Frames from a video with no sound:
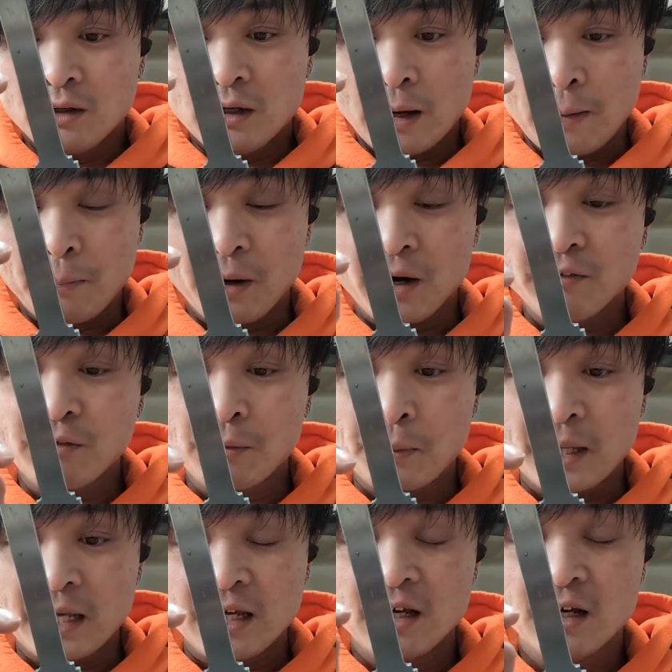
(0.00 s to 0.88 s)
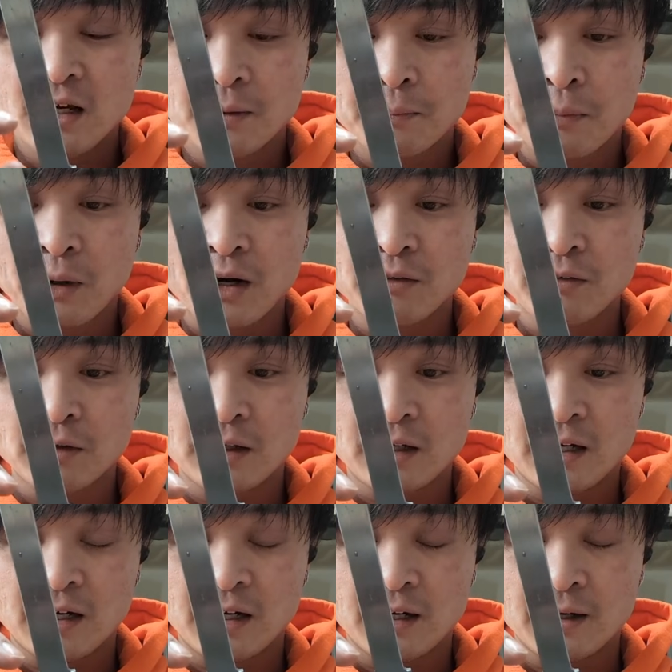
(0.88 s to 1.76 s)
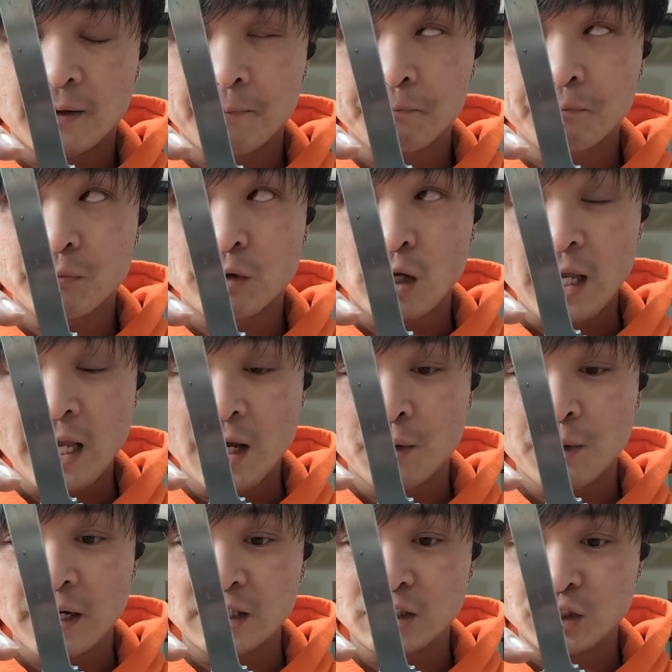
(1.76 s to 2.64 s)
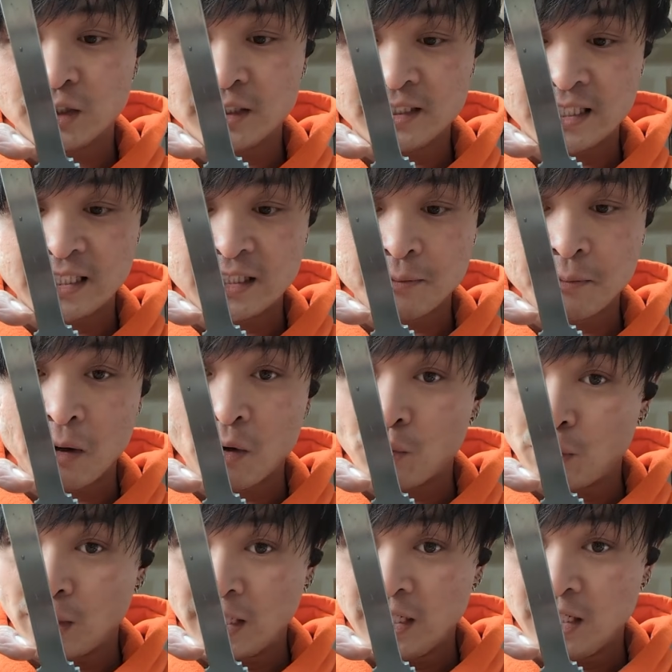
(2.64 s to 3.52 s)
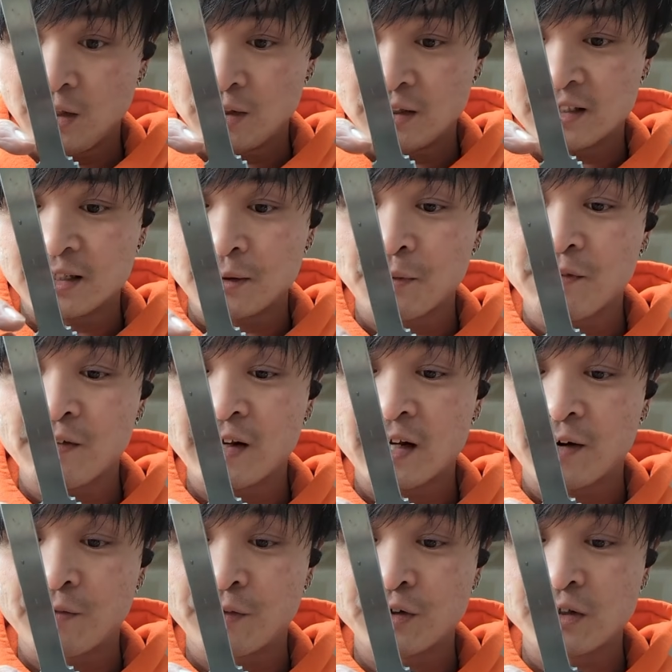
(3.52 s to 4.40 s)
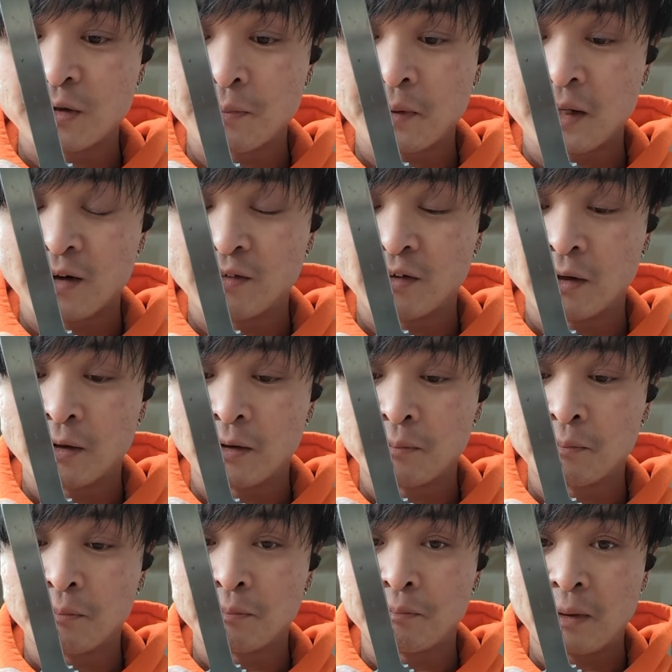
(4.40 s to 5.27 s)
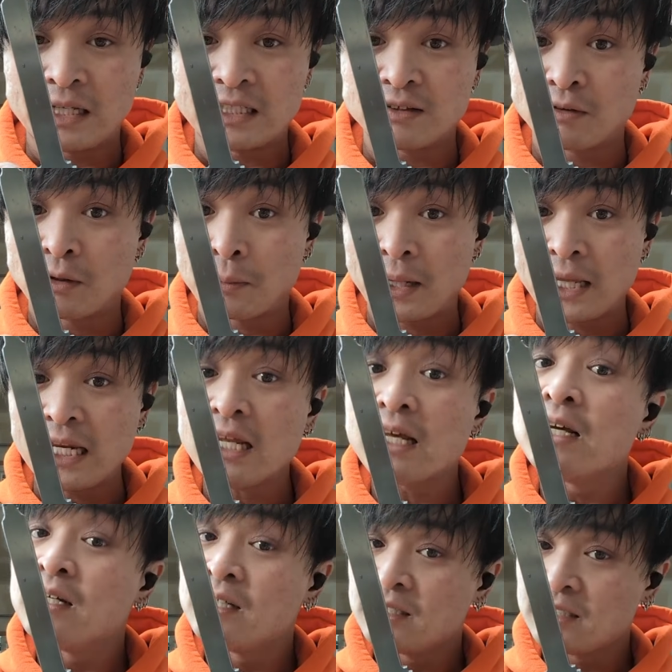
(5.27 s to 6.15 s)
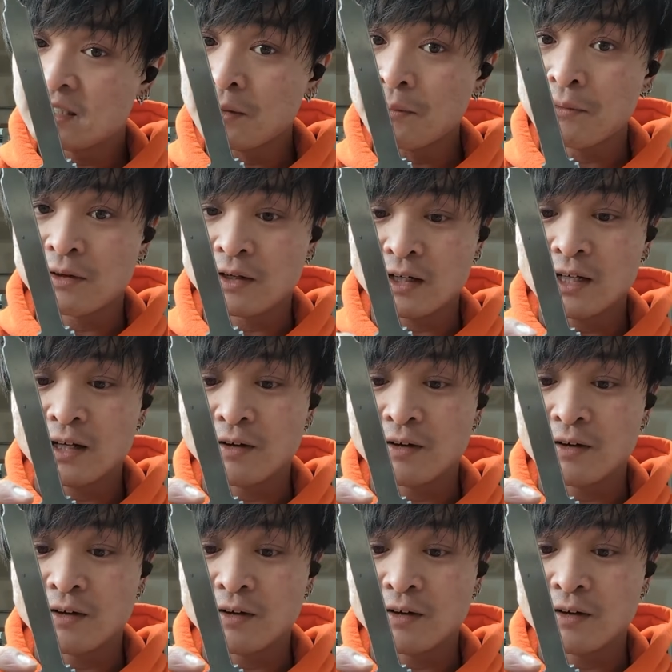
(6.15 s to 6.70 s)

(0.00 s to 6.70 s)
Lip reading: a part of the blade, a part of the hilt actually sits about right here. Some of it covers a bit on the base of the blade, some of it